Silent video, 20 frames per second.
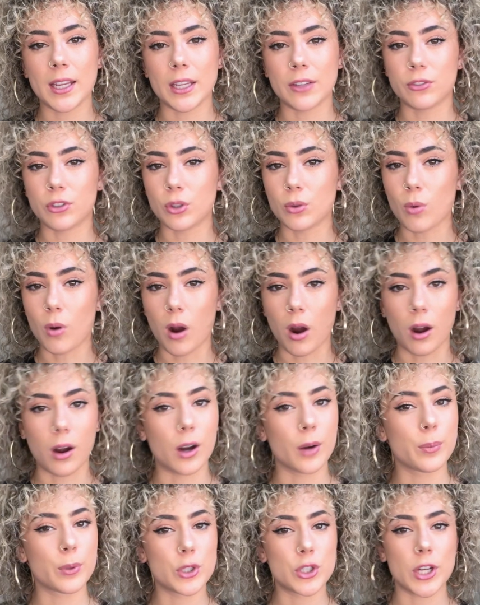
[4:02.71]
if you
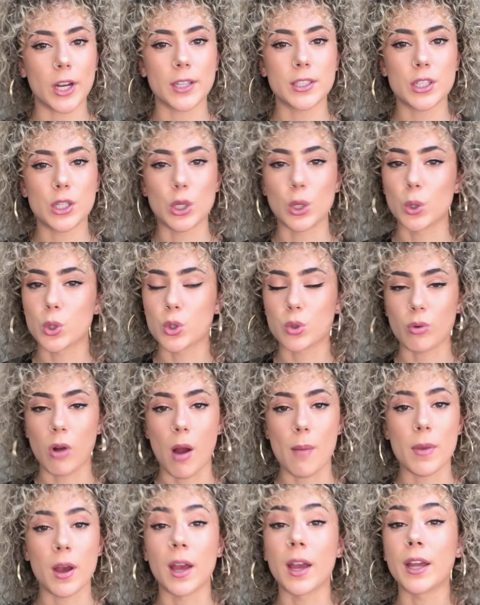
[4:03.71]
are projecting your
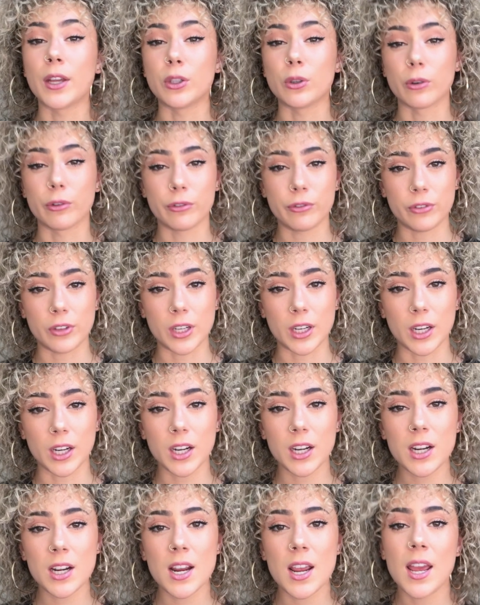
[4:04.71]
trauma and your
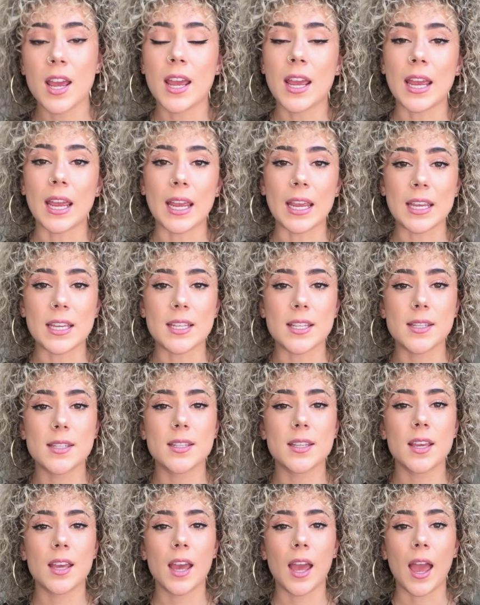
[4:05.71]
fear
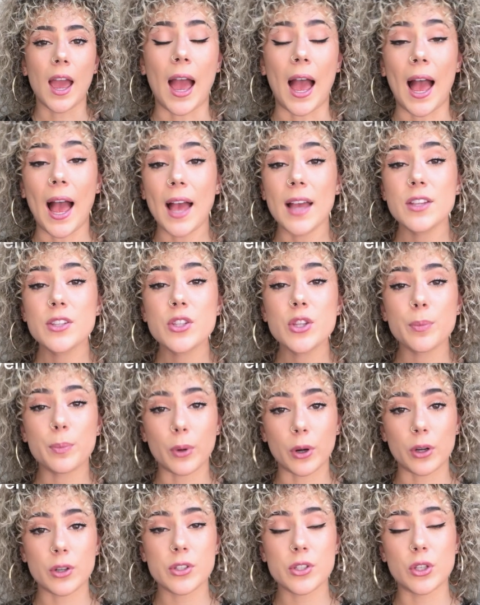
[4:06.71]
is, has the
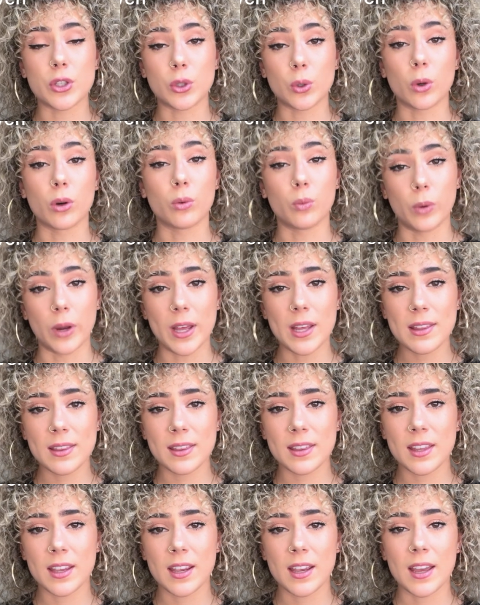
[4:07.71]
person you're
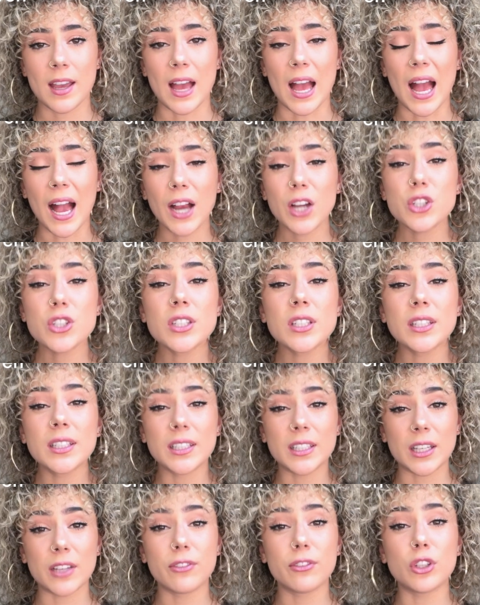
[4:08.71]
with actually
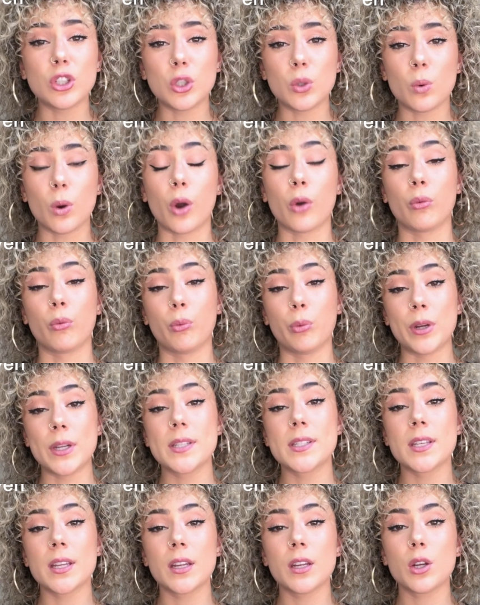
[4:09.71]
given you a
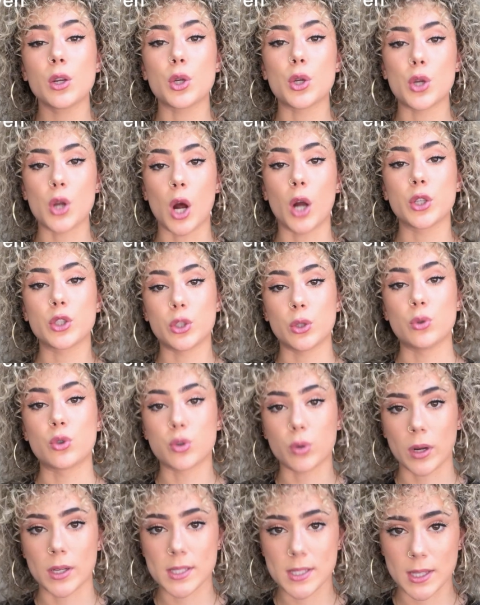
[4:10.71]
reason not to
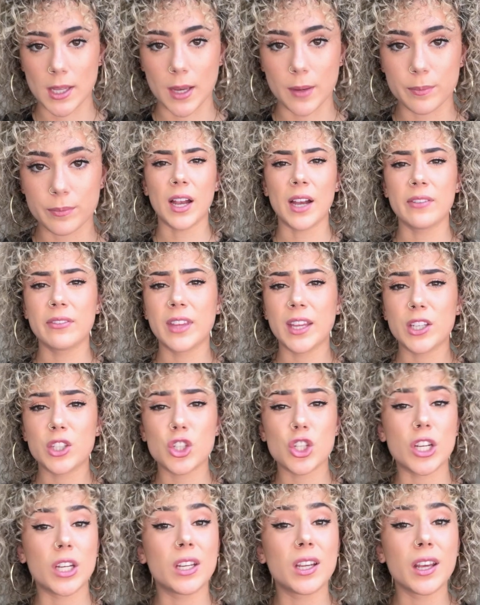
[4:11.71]
trust them? Have they
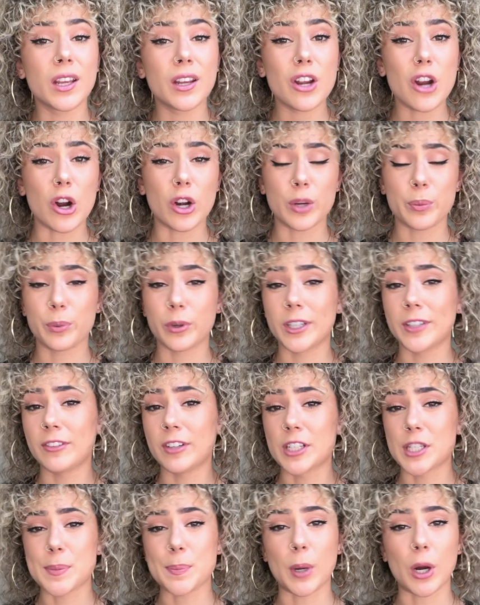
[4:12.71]
cheated on a
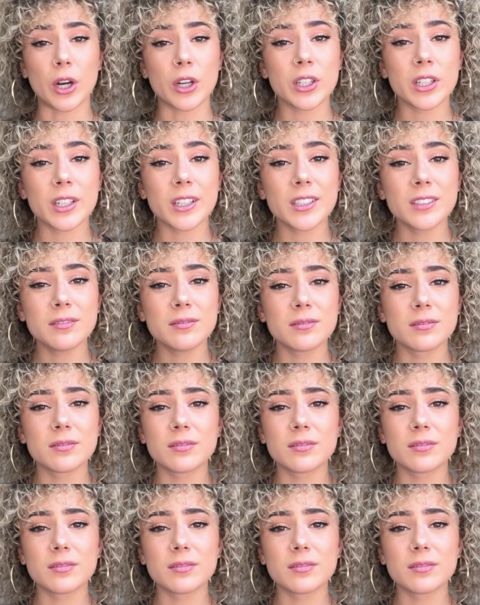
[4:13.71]
previous partner?